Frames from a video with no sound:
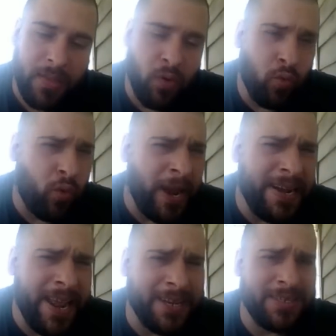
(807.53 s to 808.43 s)

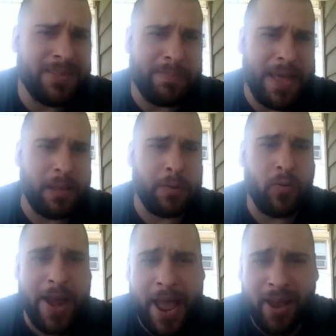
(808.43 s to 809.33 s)
Right next to the Malibu,
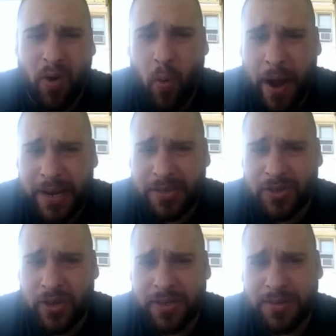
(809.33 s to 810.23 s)
not quite as
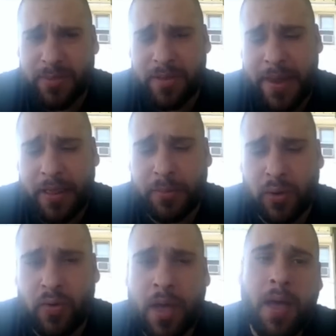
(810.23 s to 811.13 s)
good as the
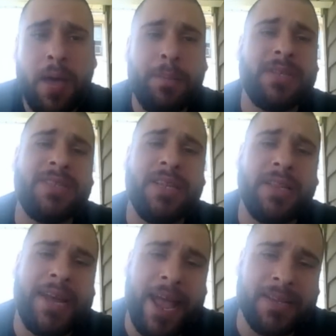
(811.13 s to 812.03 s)
Malibu, but
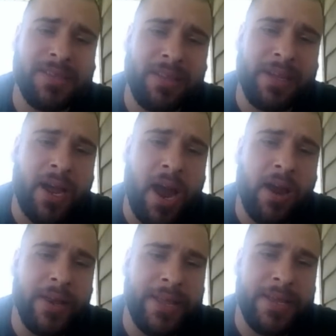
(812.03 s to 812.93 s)
still an excellent
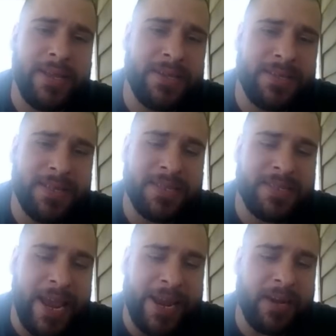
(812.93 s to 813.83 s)
card, is the
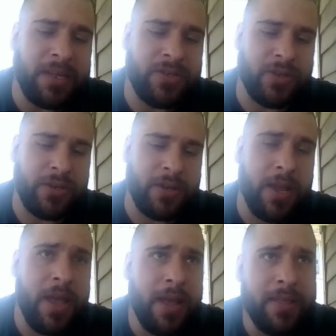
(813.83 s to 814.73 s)
Sand Lizard.
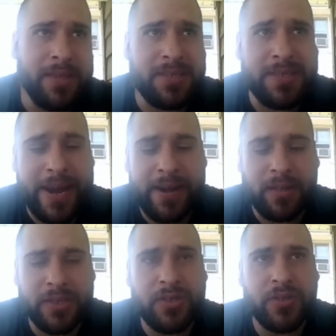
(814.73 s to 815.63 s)
The Sand
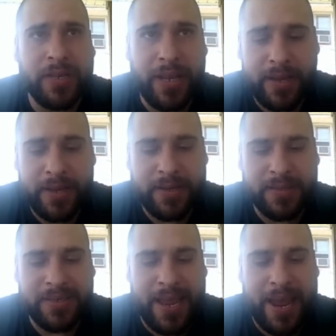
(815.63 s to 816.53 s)
Lizard
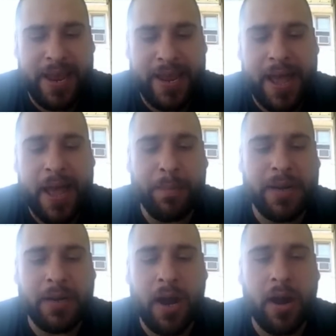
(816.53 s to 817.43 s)
is a
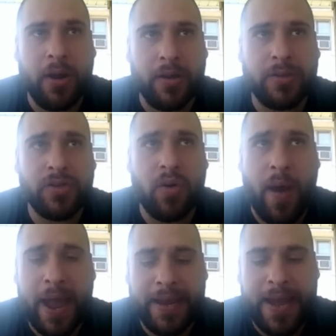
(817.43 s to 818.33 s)
common card, so
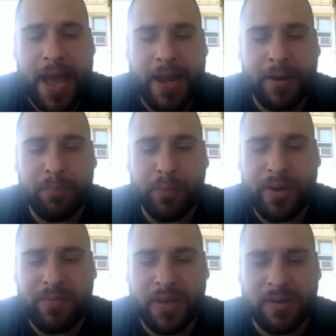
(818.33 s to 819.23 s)
I got it
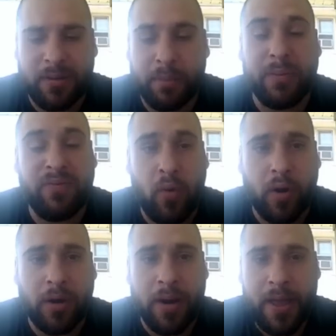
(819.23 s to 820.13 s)

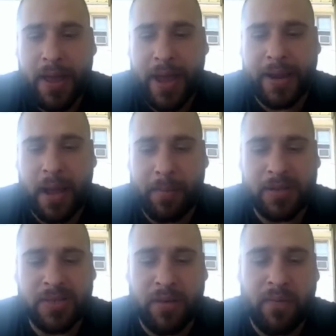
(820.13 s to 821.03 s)
before I got
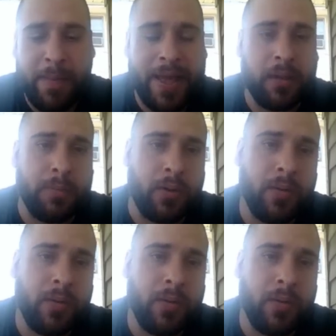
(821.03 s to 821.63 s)
myself a Malibu.